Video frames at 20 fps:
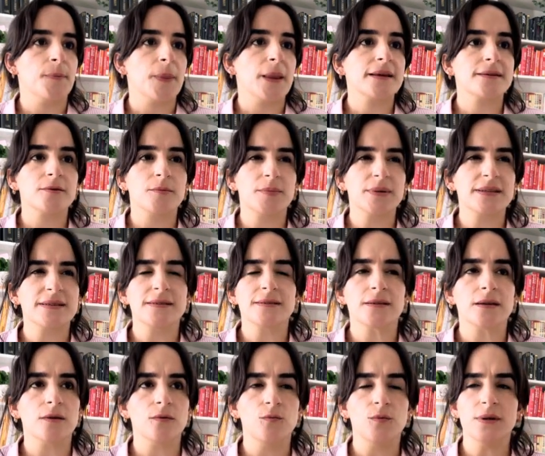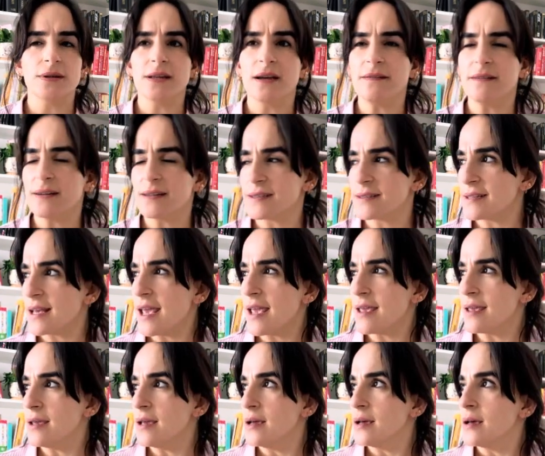So, but we never say.